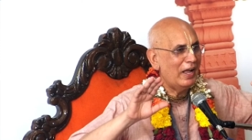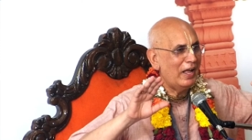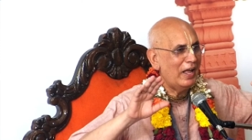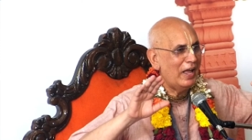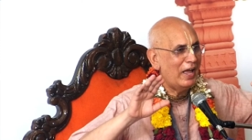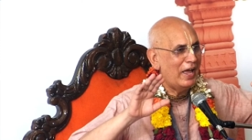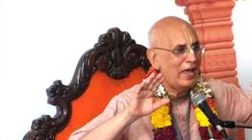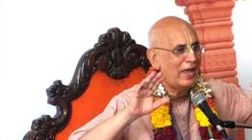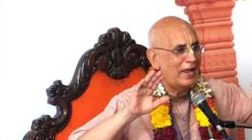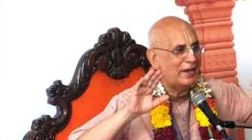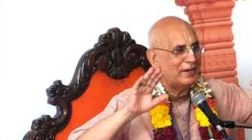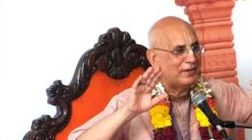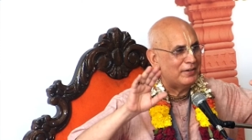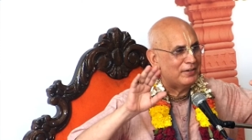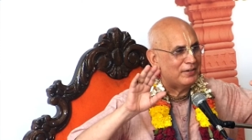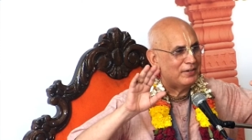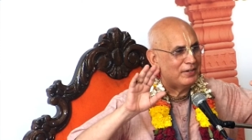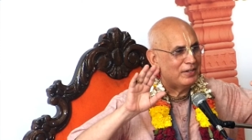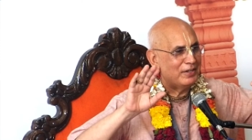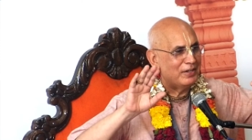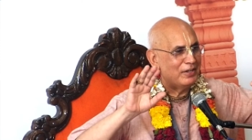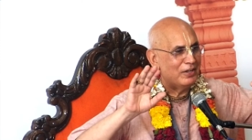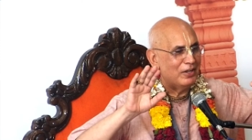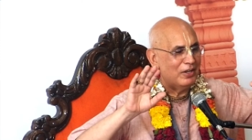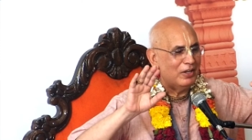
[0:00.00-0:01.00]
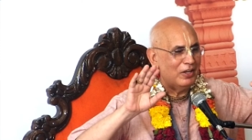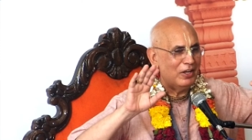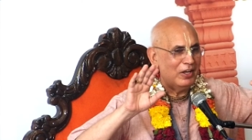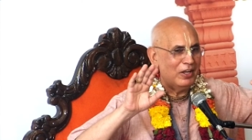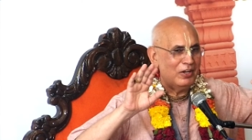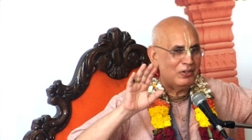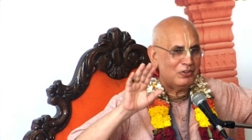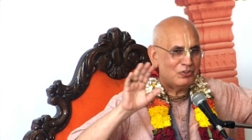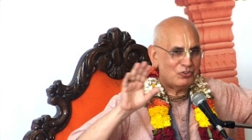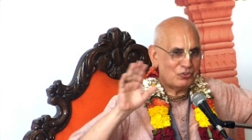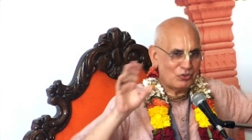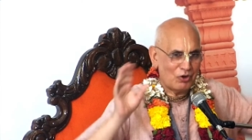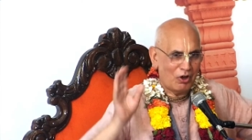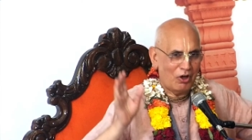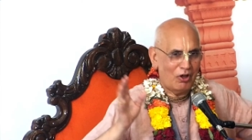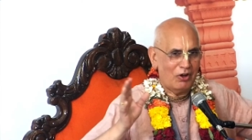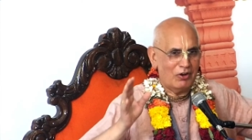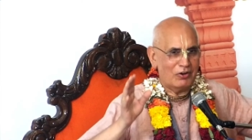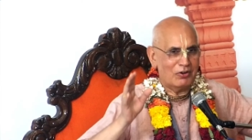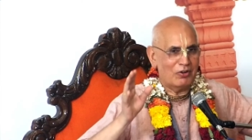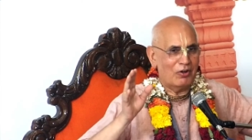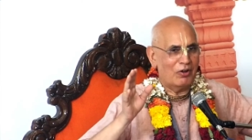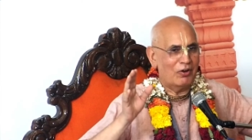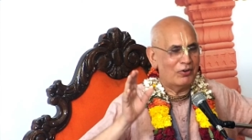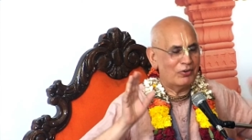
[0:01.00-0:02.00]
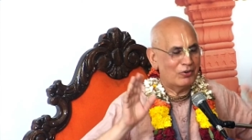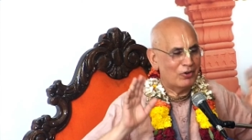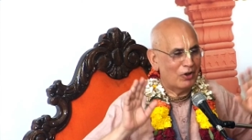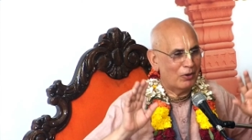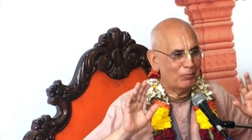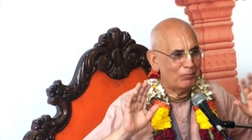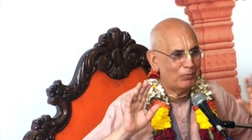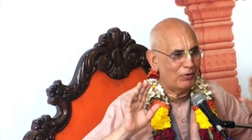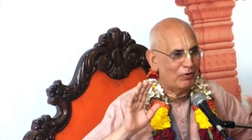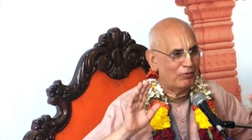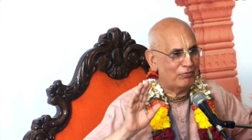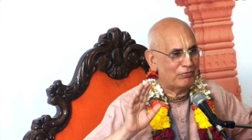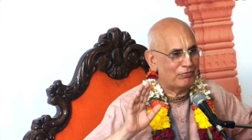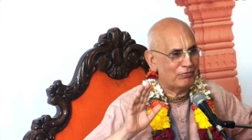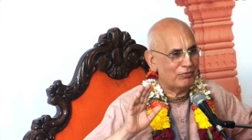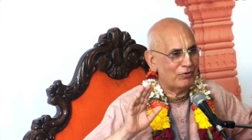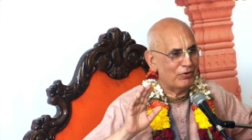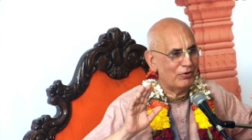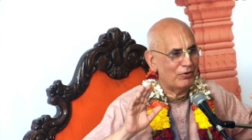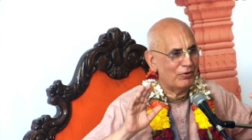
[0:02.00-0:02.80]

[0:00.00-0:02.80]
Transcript: and installed on top of